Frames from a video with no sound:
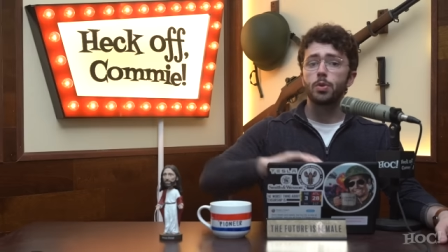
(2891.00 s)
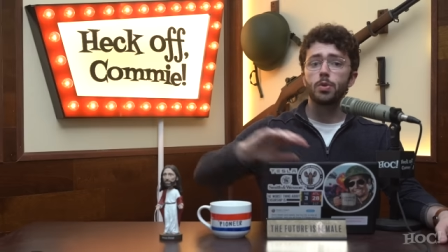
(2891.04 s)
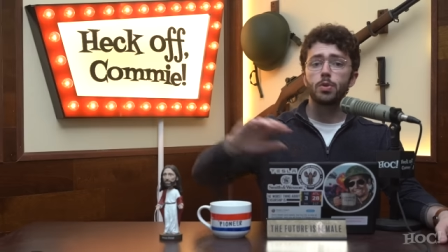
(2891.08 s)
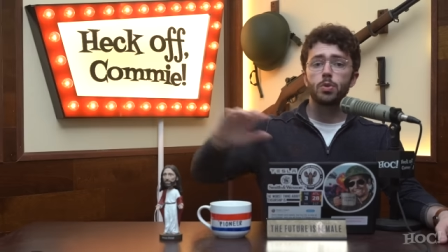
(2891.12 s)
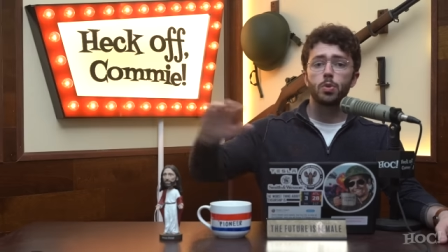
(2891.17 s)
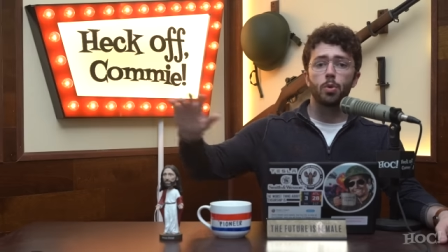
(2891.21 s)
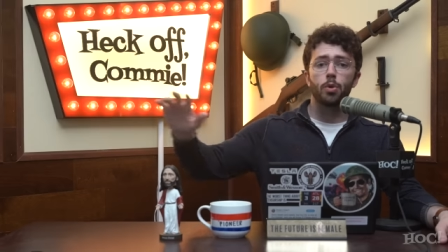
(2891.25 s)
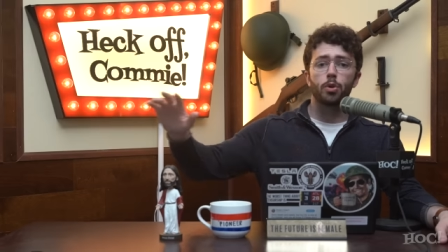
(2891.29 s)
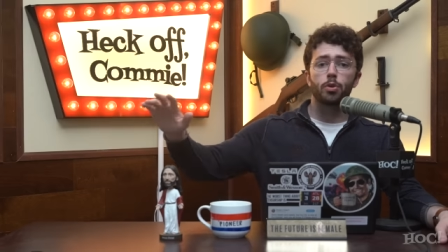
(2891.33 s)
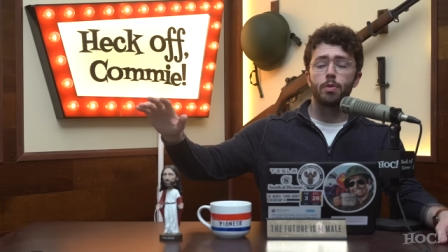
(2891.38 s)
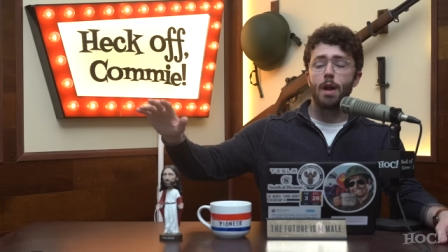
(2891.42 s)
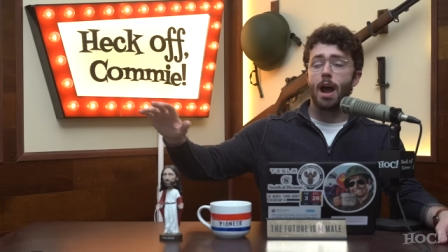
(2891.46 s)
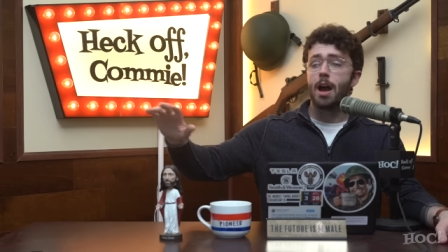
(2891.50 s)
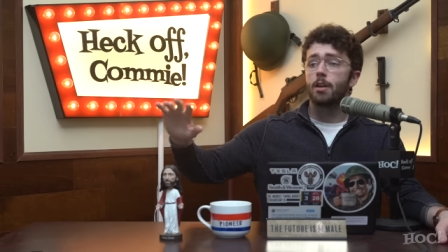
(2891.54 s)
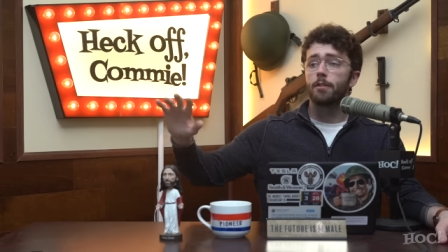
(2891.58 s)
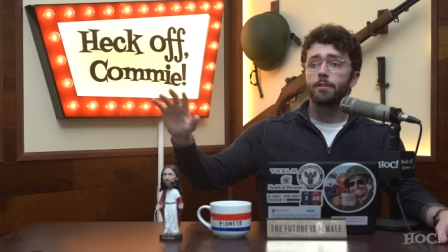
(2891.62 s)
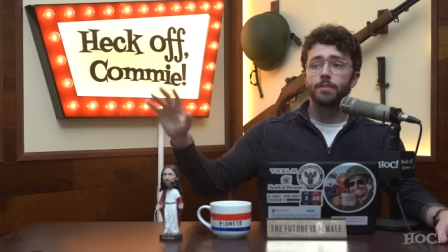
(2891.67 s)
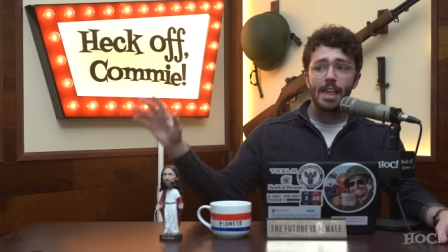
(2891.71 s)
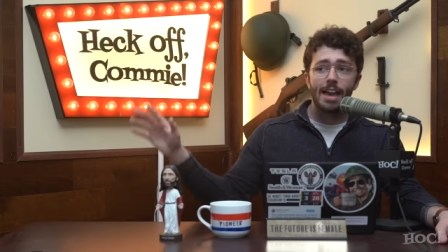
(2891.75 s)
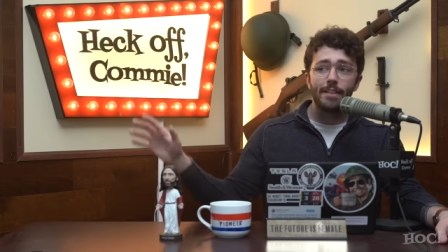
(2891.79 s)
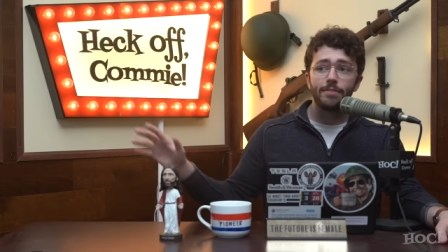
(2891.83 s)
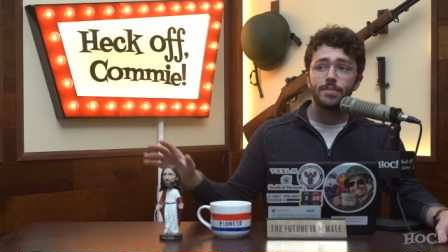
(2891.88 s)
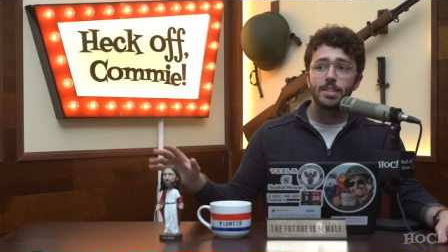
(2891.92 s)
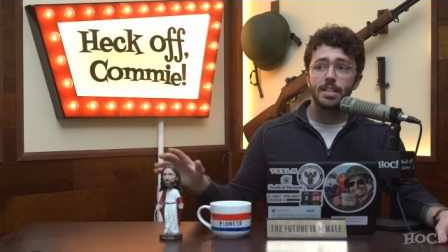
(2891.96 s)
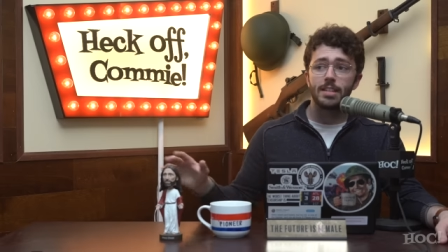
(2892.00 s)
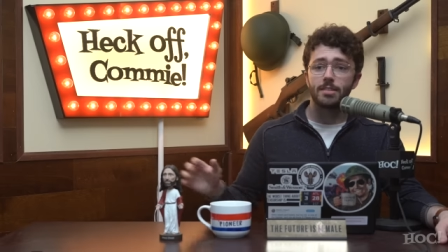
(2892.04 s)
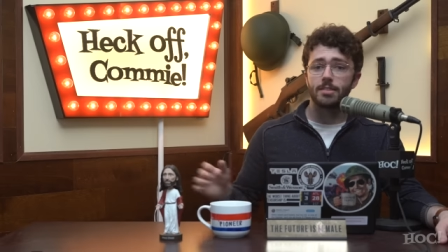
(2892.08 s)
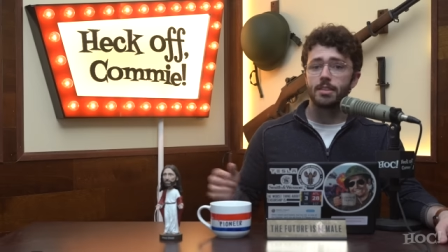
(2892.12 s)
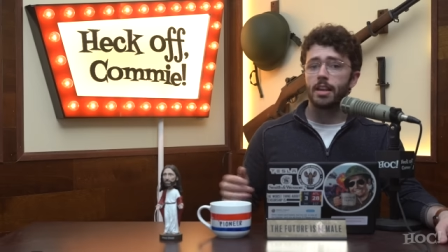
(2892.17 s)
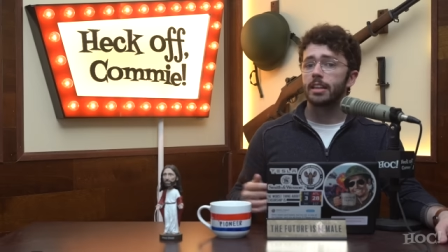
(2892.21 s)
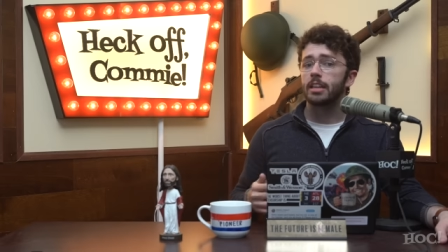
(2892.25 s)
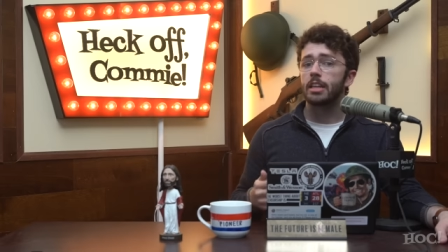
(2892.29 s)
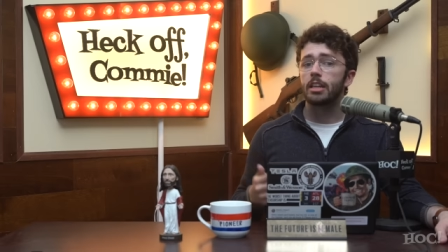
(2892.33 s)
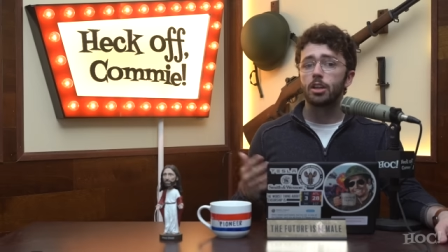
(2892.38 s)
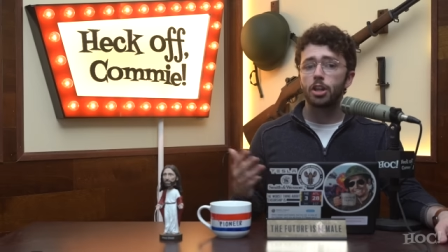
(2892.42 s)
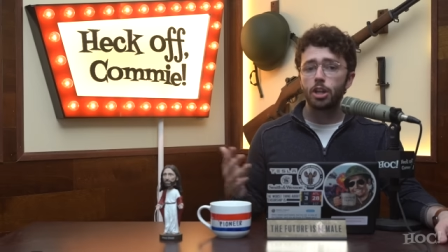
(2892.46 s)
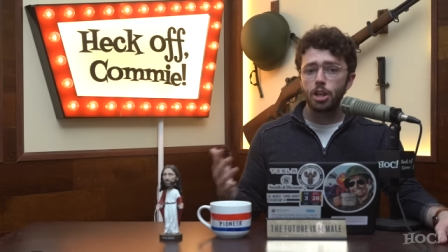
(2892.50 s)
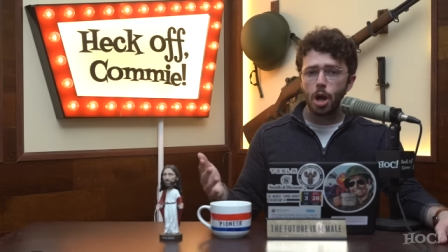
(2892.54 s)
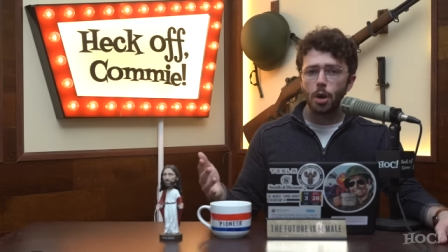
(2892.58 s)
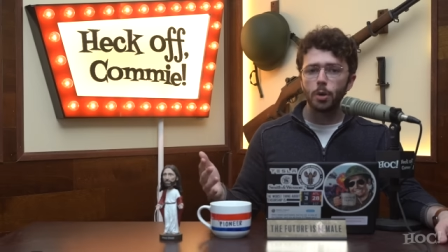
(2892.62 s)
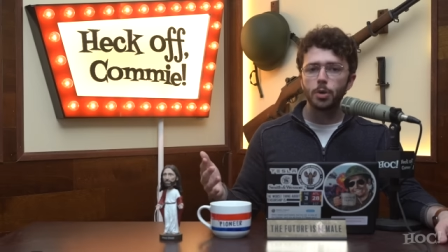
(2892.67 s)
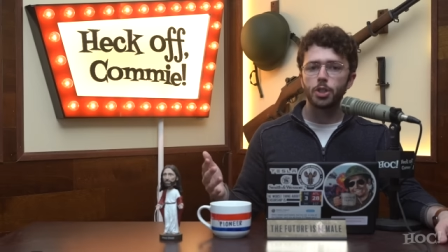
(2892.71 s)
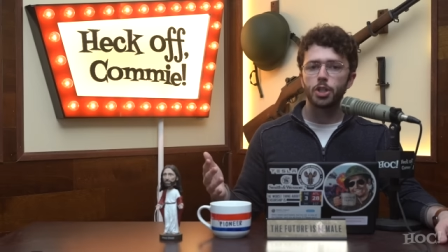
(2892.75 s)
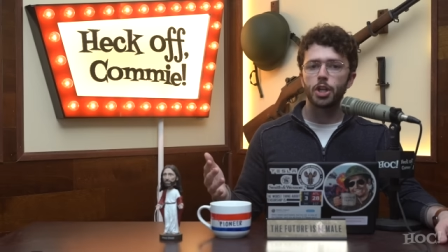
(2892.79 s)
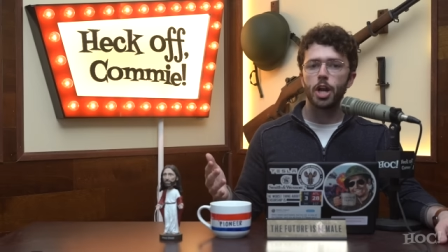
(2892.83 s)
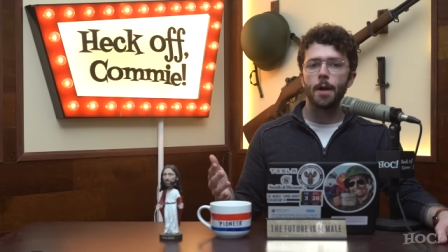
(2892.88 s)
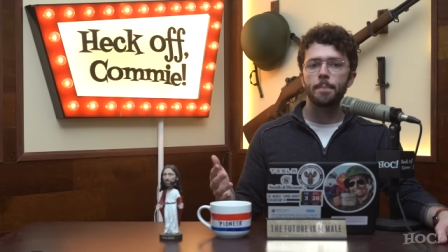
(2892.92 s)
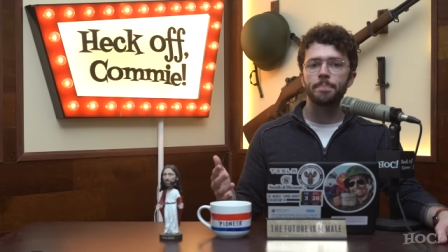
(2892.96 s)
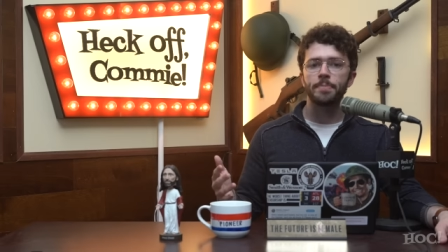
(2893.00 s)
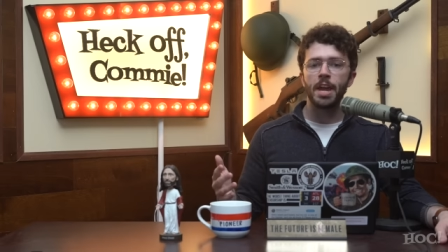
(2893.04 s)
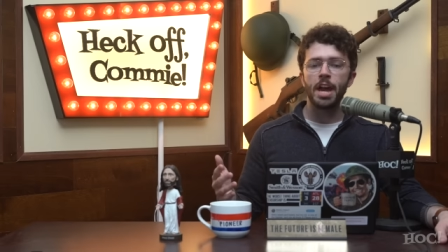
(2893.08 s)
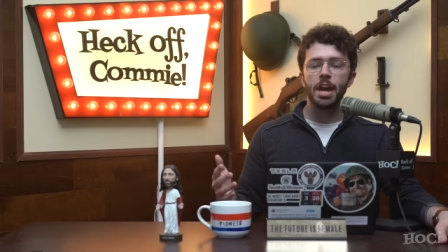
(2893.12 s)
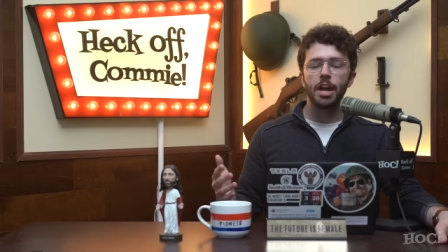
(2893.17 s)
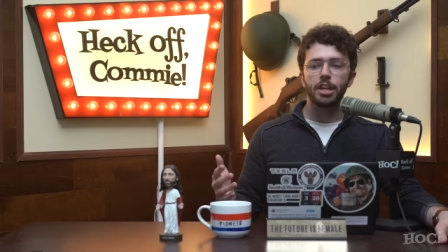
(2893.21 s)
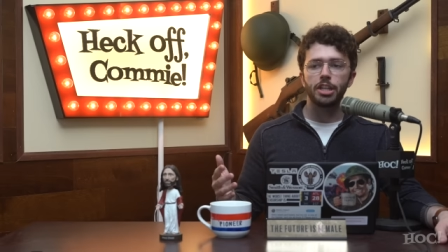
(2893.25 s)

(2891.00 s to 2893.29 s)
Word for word: into a crowd of leftists, like in Kenosha,